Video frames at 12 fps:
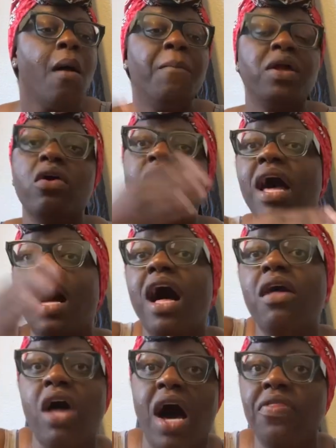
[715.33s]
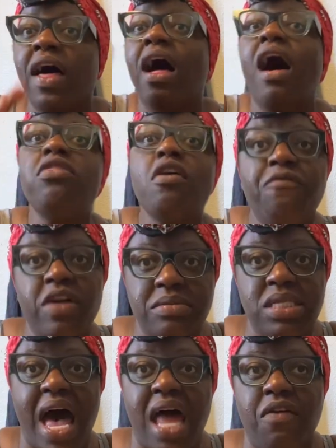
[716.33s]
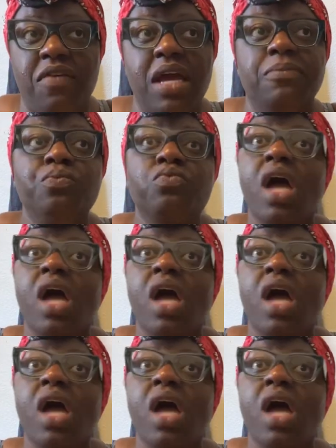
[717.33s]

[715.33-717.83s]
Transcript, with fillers: But on the, uh, on the other flip side of it,